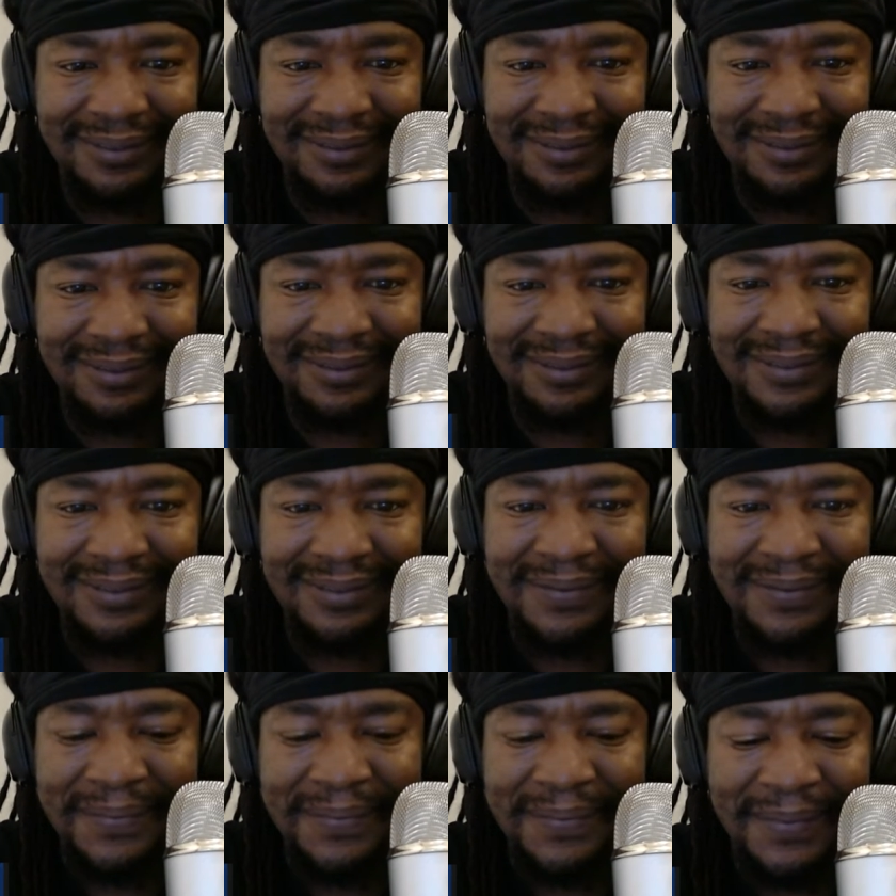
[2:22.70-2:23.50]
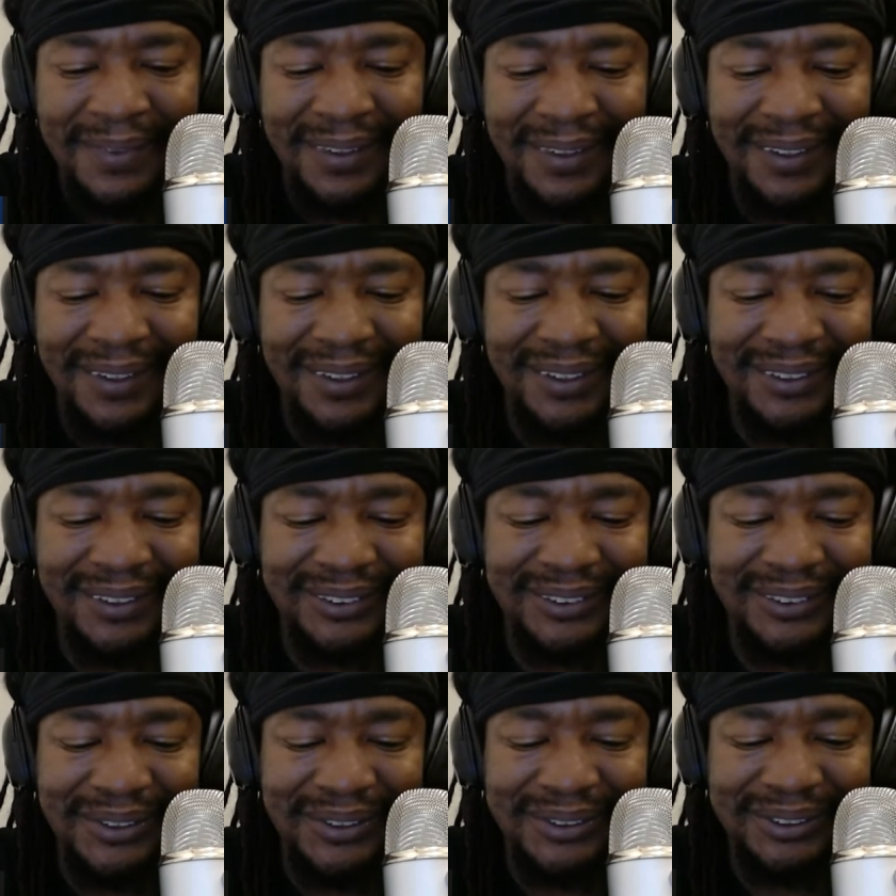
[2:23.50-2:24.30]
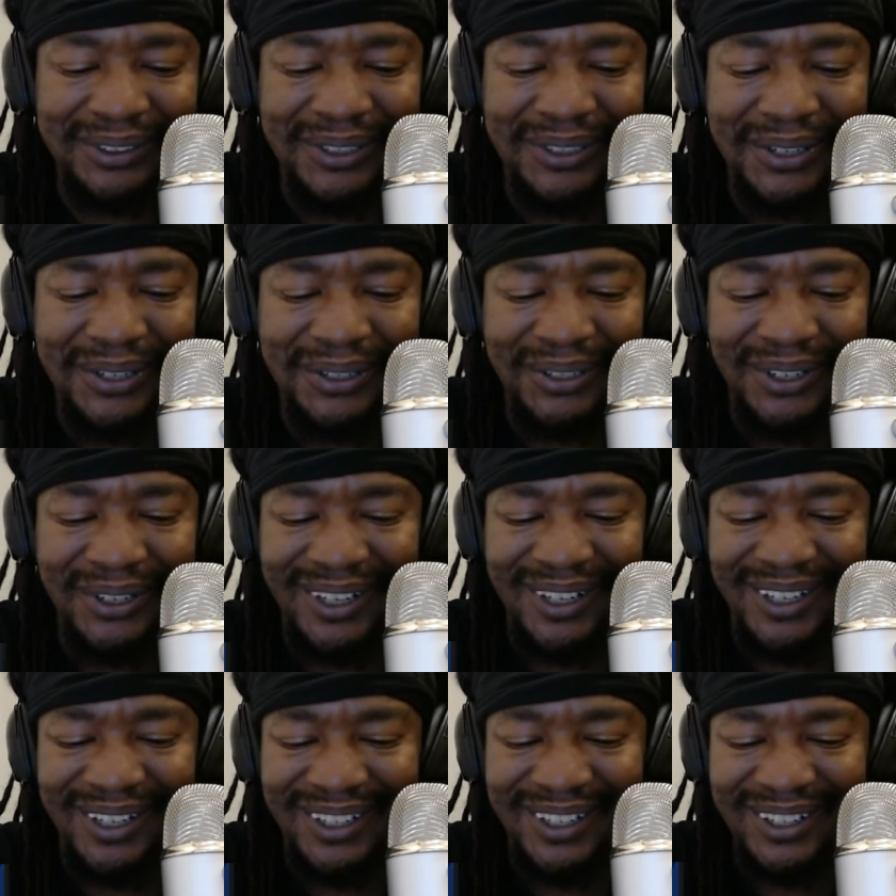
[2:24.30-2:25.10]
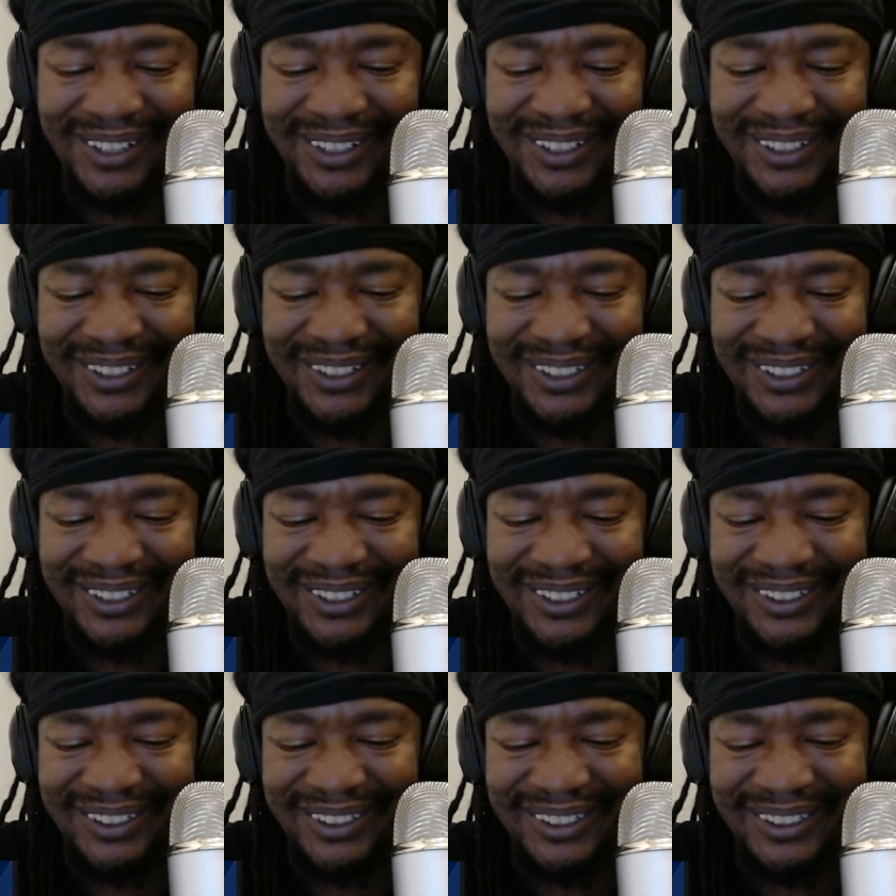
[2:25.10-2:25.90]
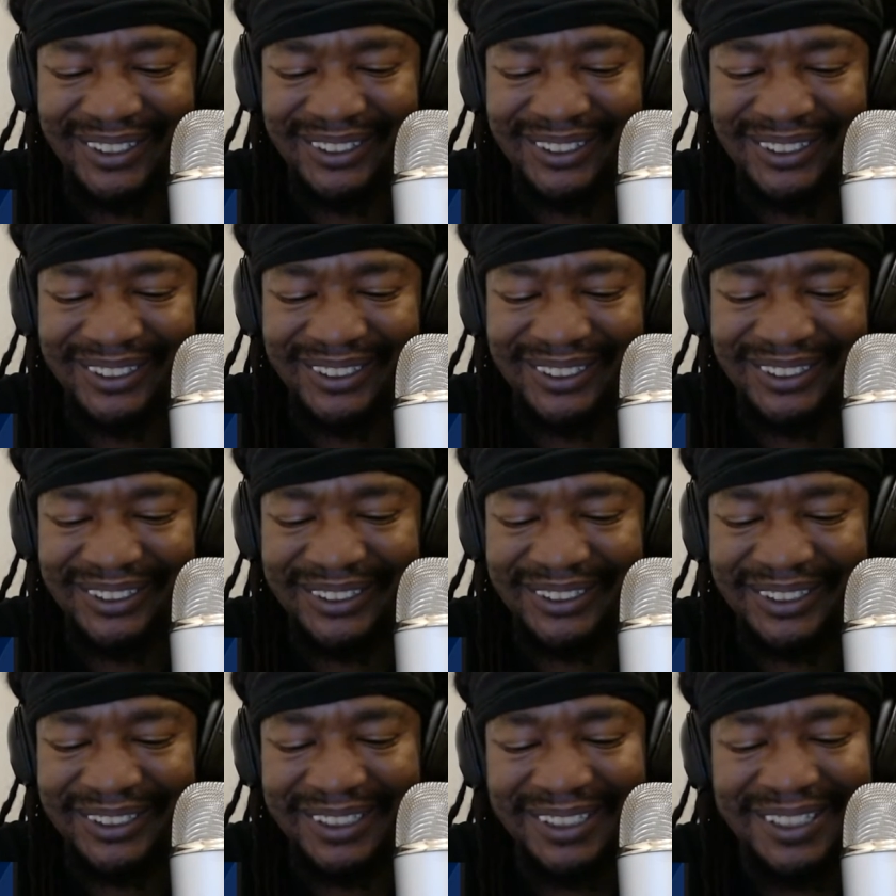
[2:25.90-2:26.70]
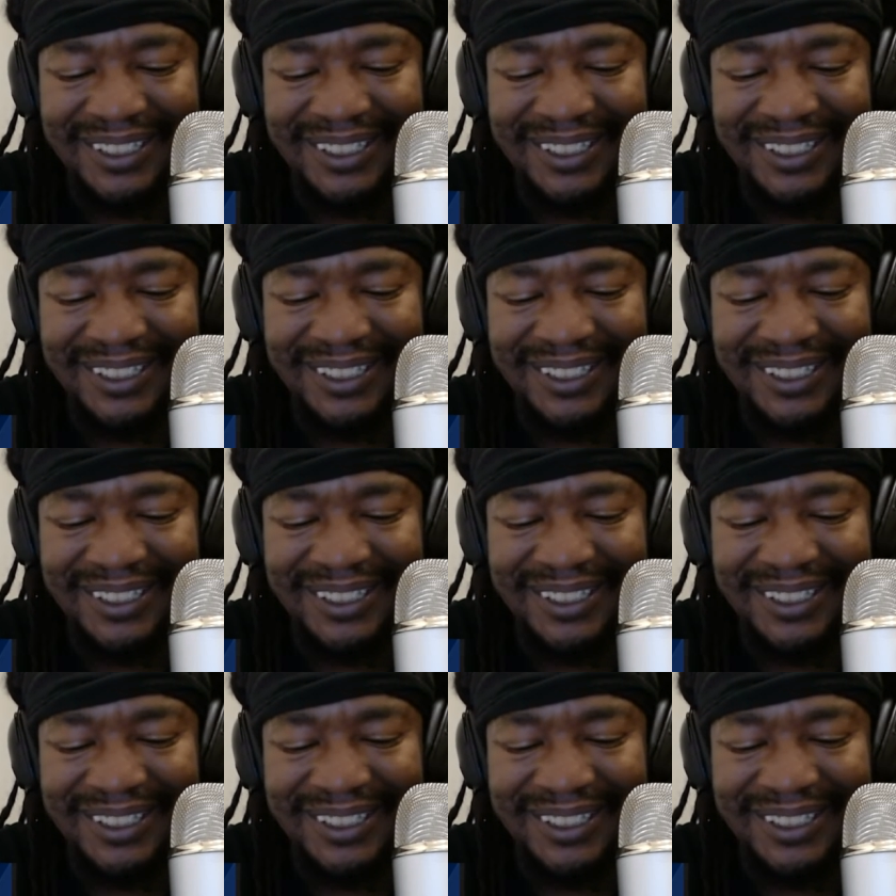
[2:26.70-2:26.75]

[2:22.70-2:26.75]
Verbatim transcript: The Sutter. So, so, hold on, hold on, hold on, hold on.